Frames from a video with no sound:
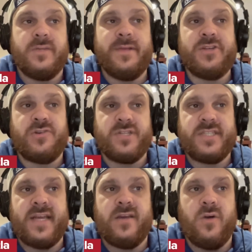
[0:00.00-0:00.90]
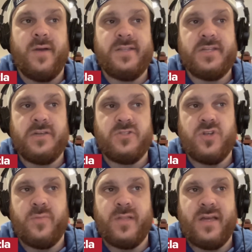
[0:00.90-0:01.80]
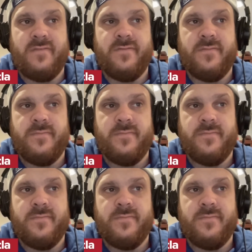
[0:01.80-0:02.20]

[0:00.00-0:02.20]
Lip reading: Dmitry Kostenko and Danil Sobolev.